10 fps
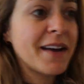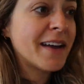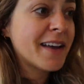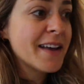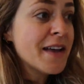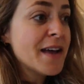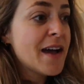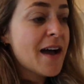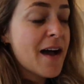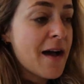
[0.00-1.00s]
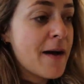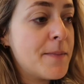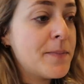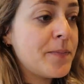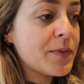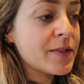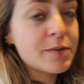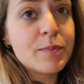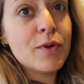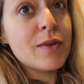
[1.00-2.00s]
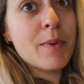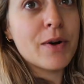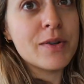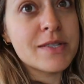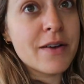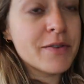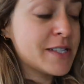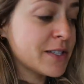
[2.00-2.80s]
like smoothie bowls every